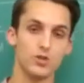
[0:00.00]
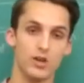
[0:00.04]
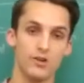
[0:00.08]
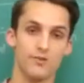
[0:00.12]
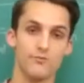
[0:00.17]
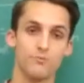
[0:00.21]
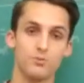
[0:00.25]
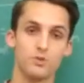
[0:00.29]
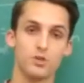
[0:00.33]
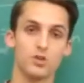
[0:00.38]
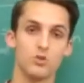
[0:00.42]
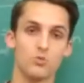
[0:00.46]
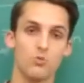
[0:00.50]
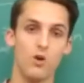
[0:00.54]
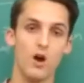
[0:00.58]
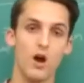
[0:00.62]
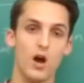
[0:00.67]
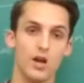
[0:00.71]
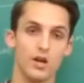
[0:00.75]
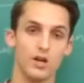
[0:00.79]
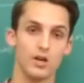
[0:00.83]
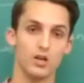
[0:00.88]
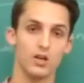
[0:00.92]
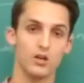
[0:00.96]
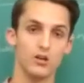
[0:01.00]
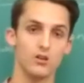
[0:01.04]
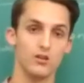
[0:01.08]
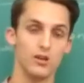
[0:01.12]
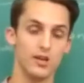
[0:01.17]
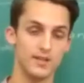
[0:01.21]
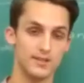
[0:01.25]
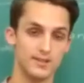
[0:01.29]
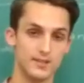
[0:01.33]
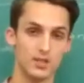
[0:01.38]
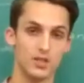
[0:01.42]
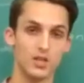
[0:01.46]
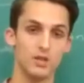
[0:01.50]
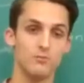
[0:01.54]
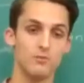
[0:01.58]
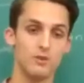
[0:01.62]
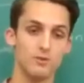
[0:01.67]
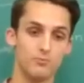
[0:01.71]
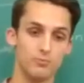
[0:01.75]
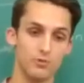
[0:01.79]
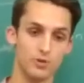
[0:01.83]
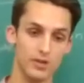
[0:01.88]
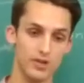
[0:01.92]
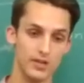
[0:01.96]
of pure water, it's going to be
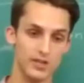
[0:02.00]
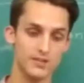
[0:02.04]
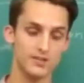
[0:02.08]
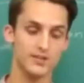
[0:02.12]
pretty